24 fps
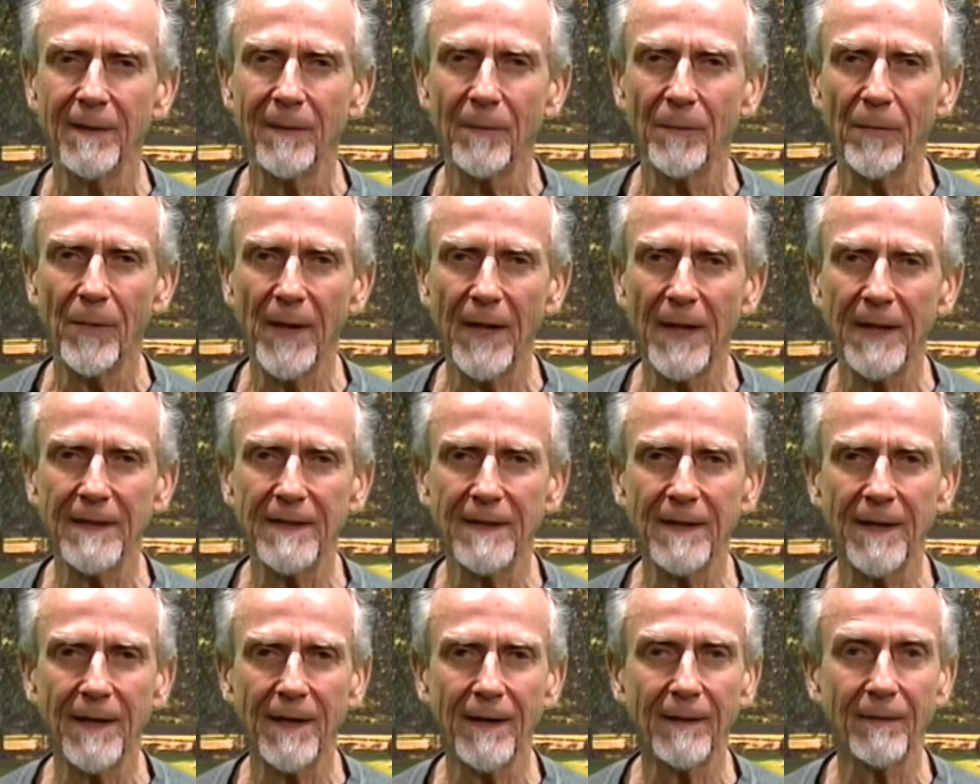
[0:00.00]
But
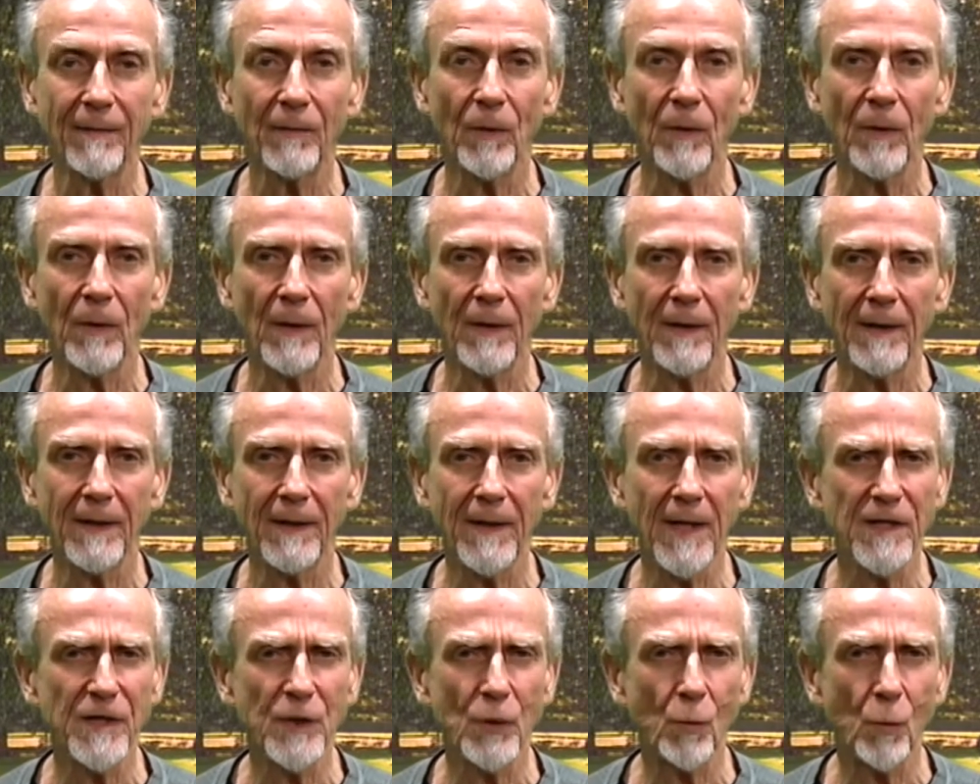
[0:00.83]

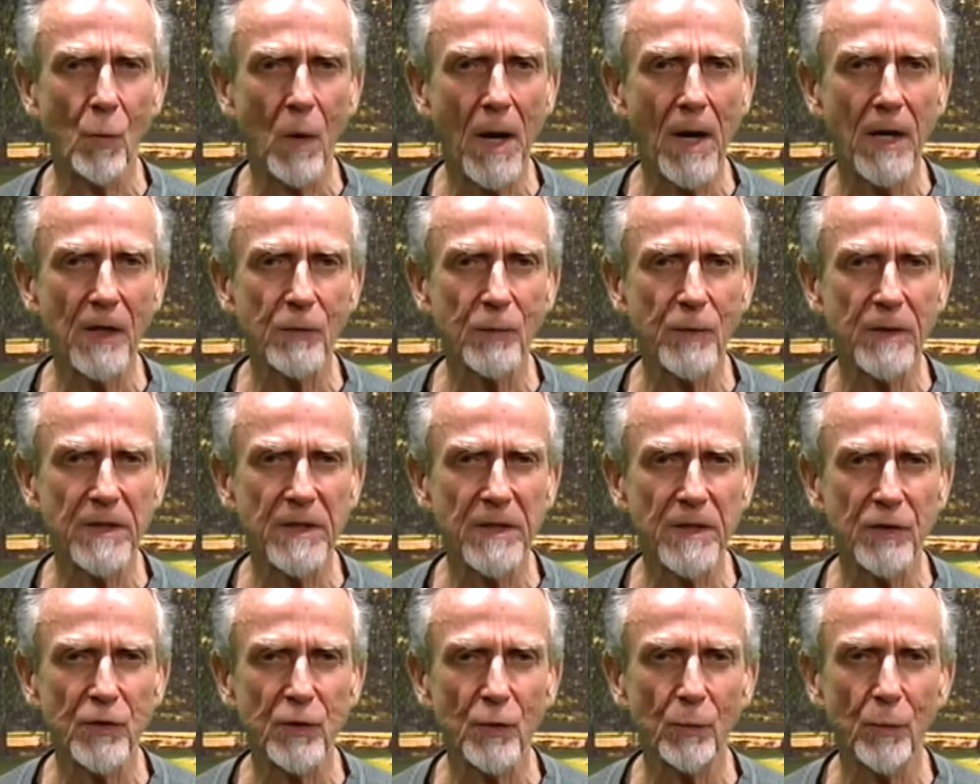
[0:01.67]
does it wash with
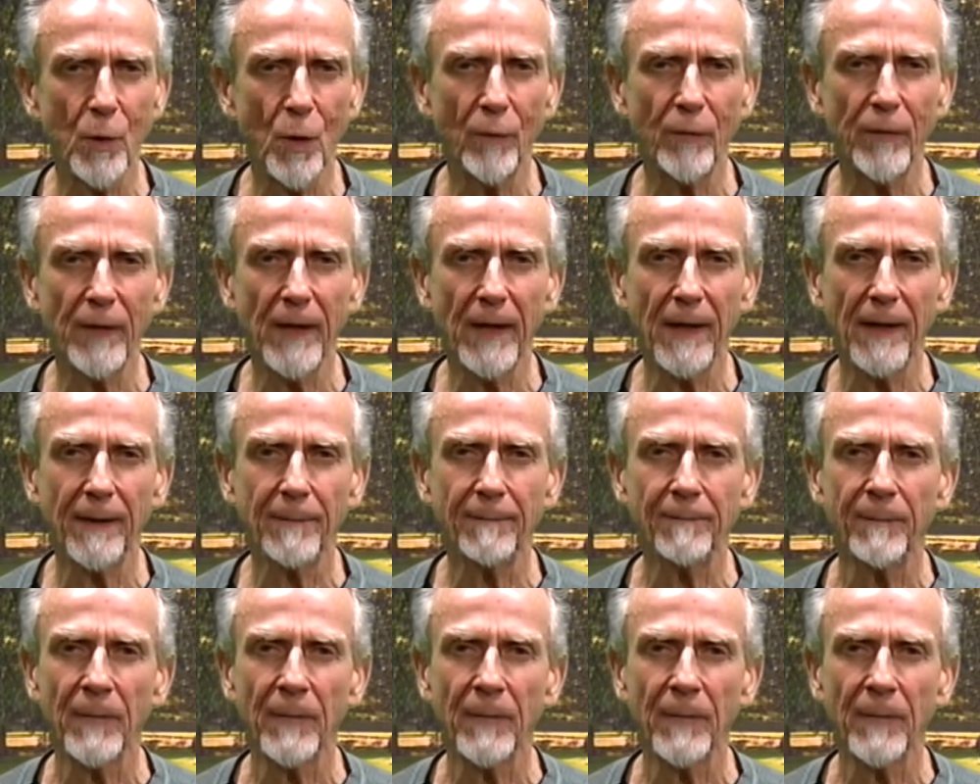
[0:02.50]
Sister Bouvier?